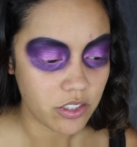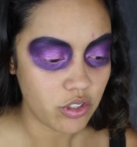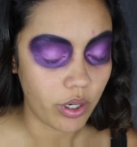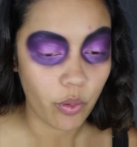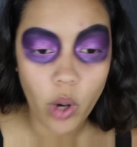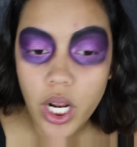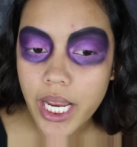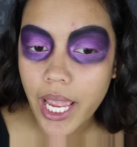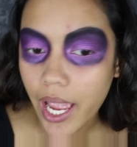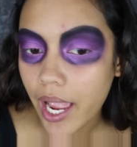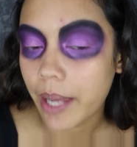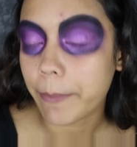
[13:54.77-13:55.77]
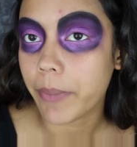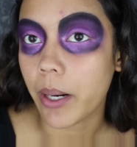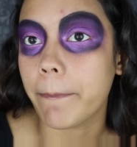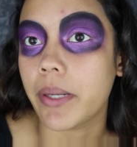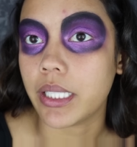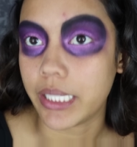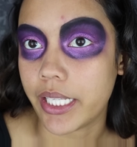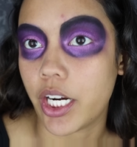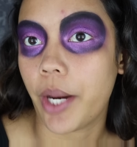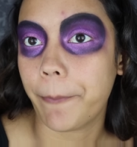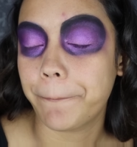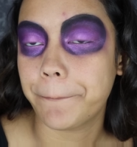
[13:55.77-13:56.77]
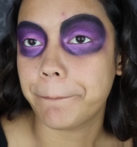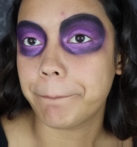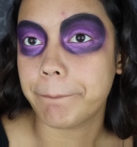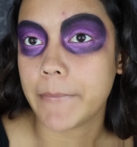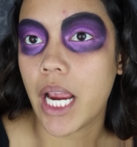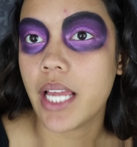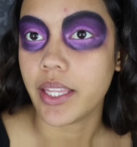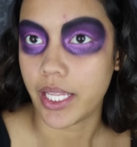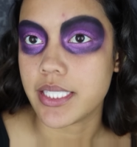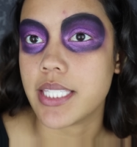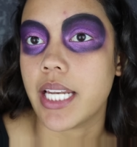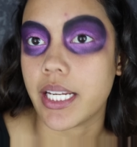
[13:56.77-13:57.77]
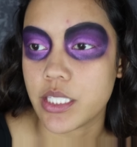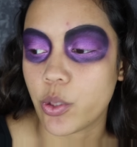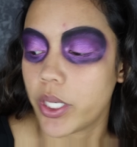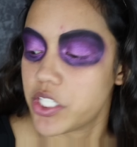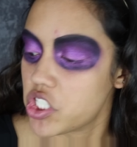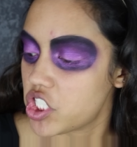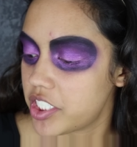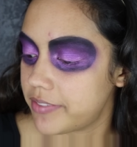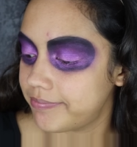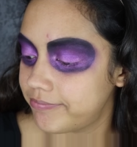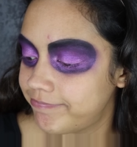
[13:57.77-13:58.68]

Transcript: Do I want to add purple glitter? That's the next question.